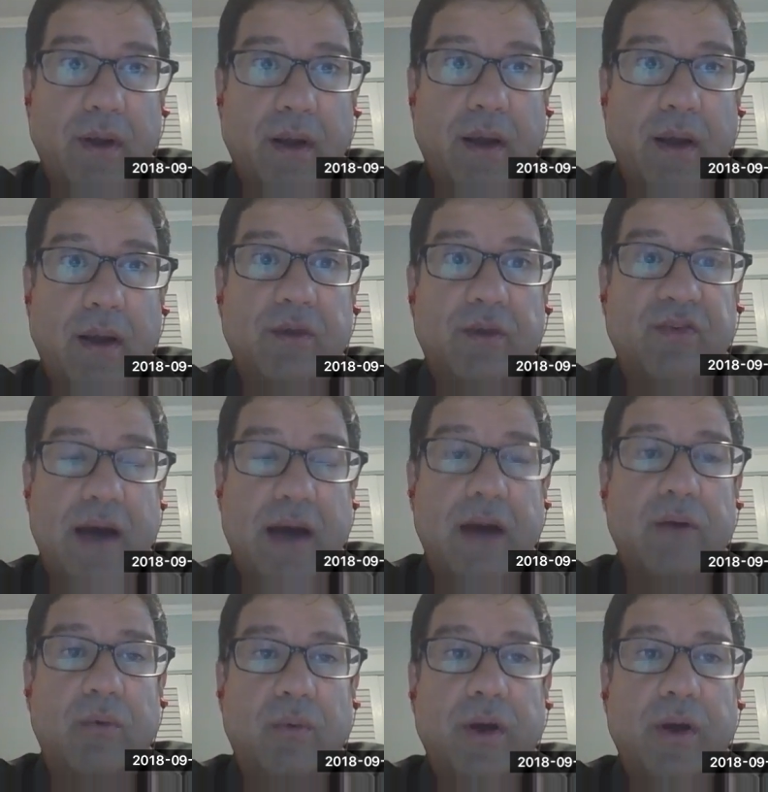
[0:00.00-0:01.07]
And I
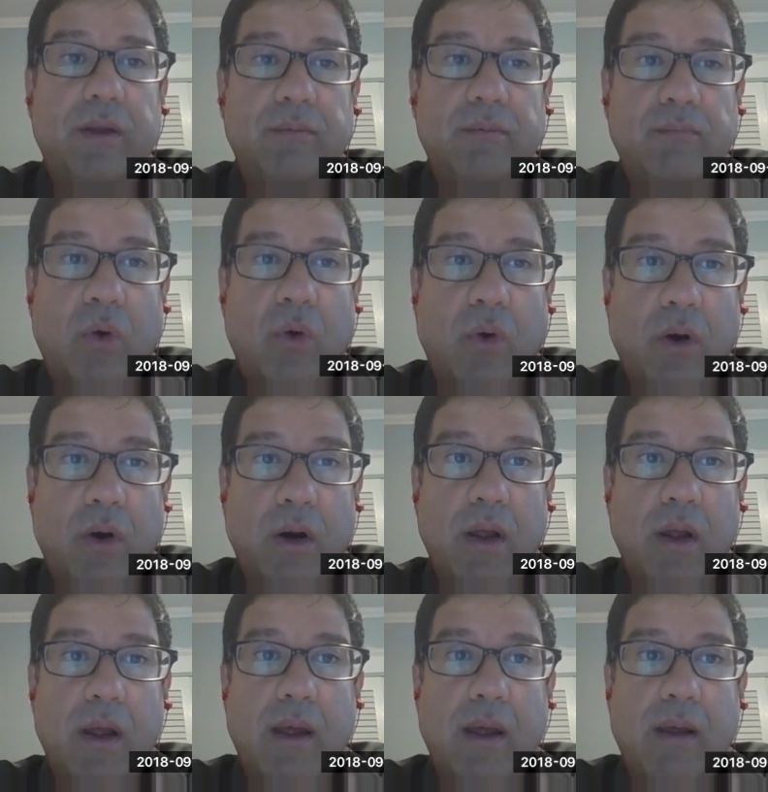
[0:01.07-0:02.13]
start working
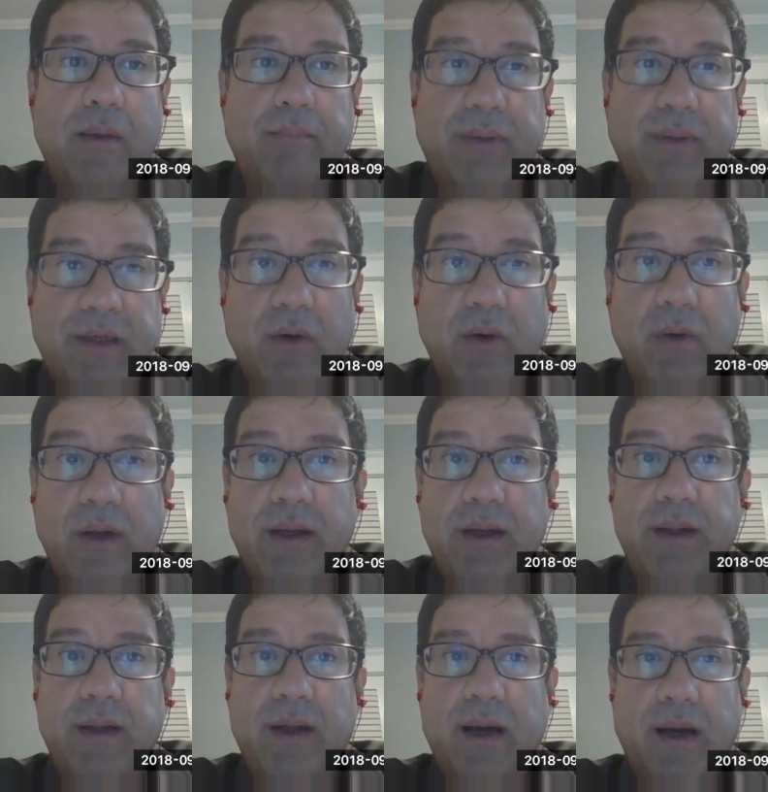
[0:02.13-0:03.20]
more,
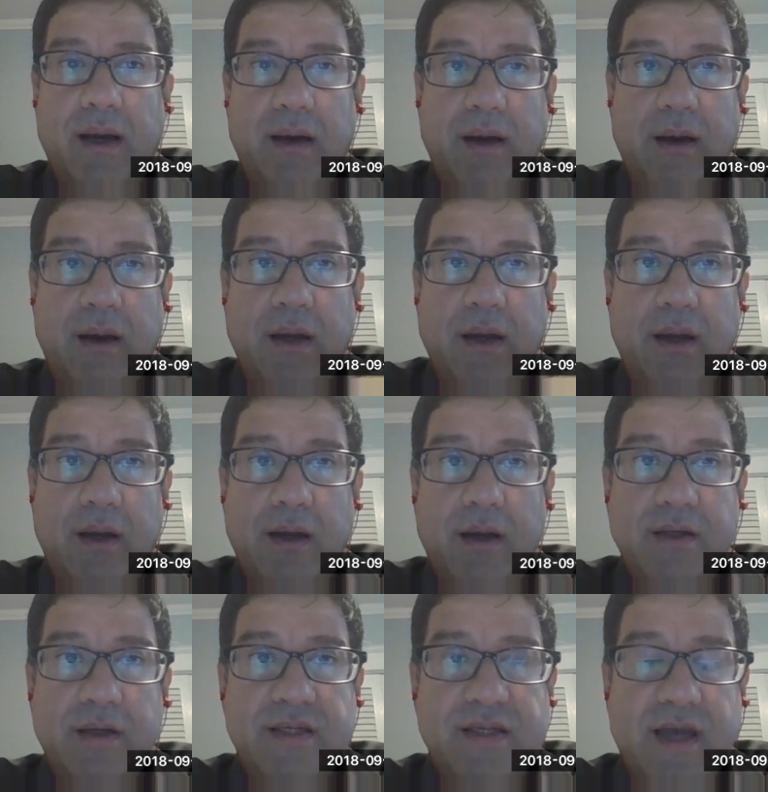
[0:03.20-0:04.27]
particularly,
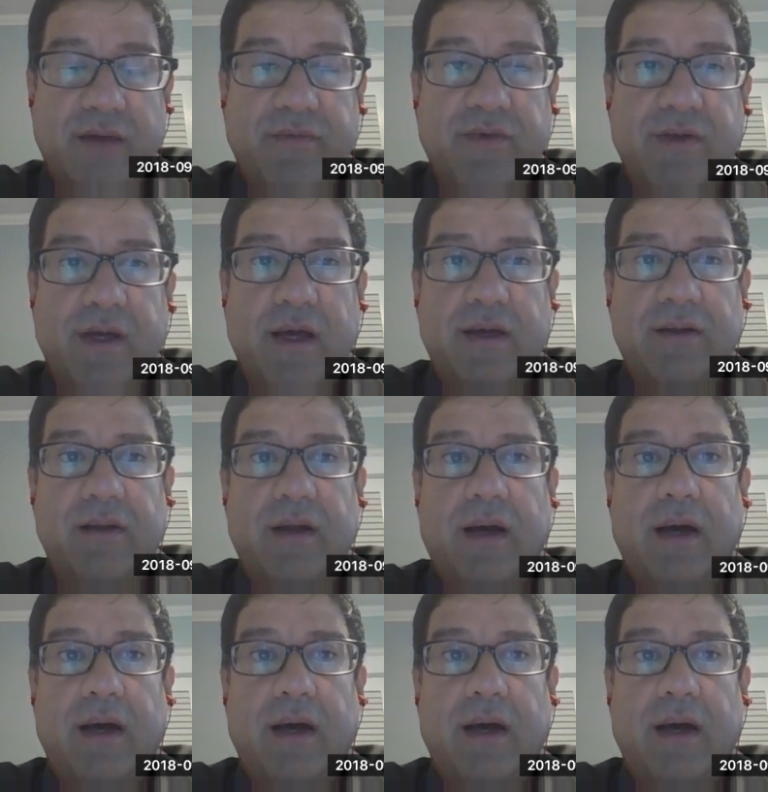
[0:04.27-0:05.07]
Seth said,